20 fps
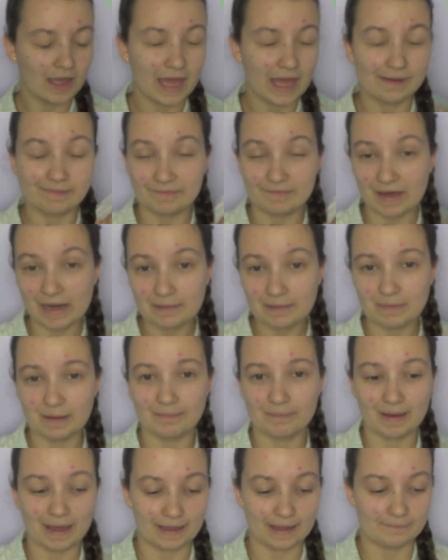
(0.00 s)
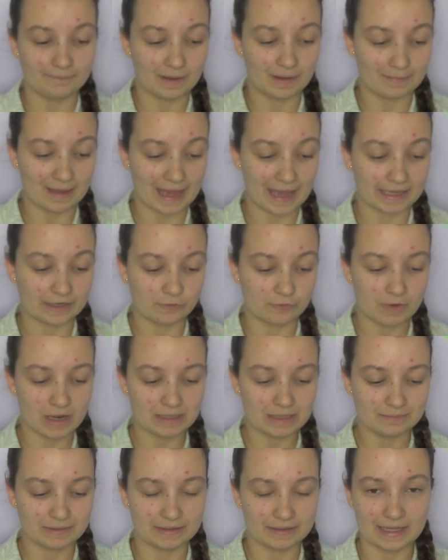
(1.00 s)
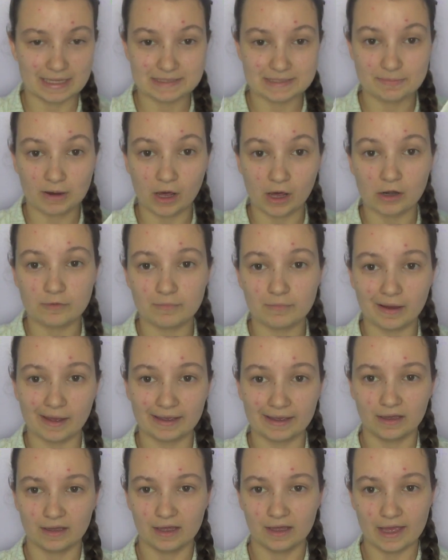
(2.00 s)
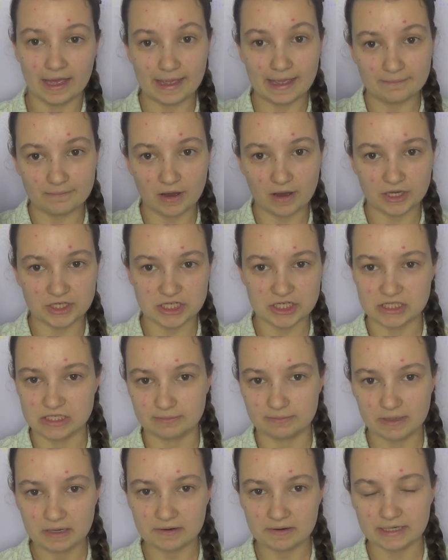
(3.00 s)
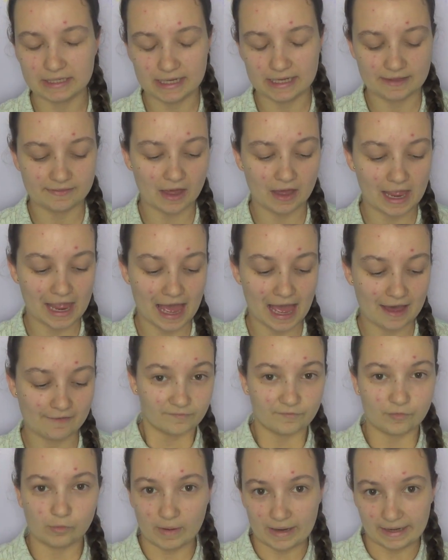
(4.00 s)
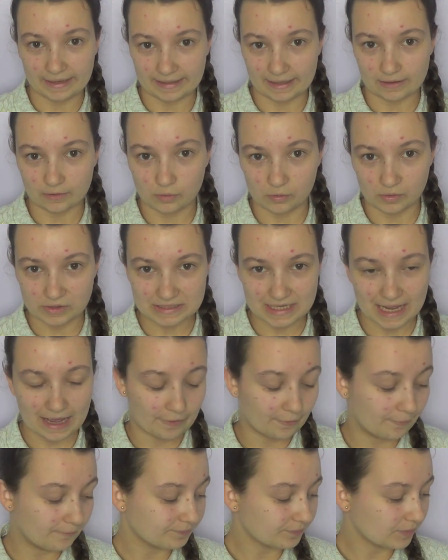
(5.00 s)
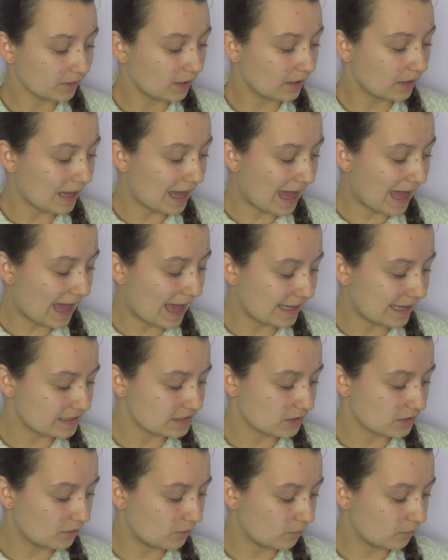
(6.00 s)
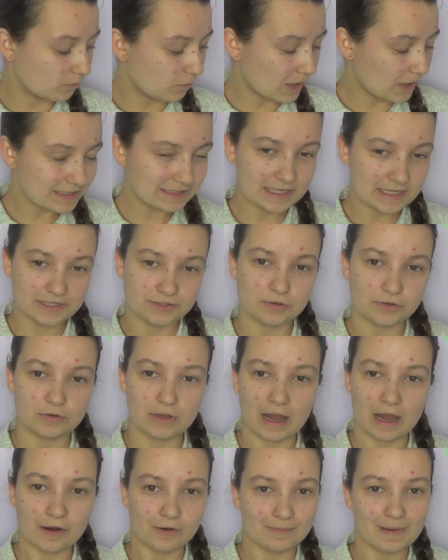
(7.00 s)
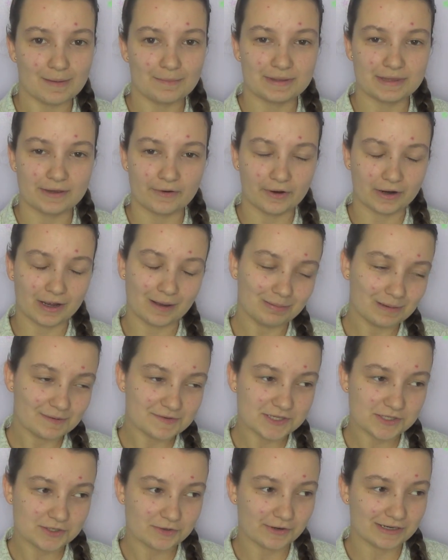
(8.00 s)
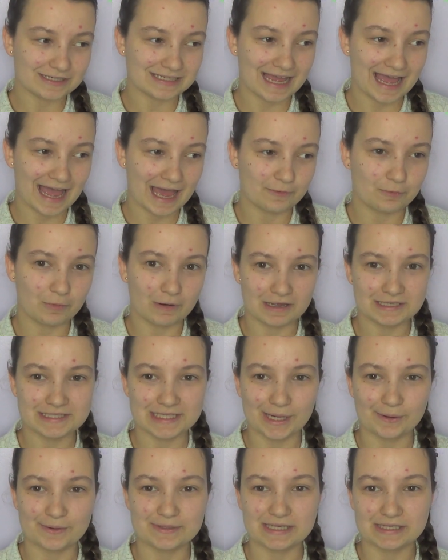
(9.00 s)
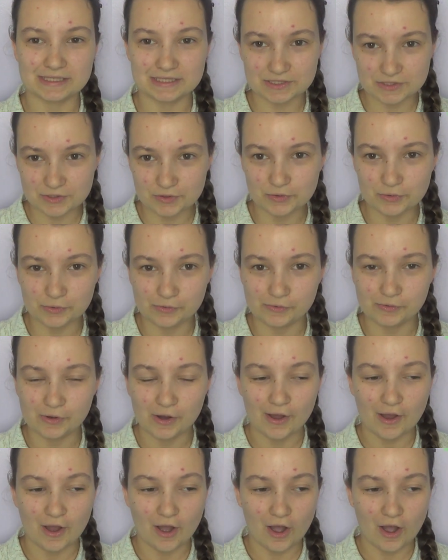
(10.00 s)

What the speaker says: Anyway, I found it in my bag and it reminded me that it's part of my emergency period kit that I have for when I get caught out. And whilst I saw that, I remembered there are a couple of stories I had whilst I was at school,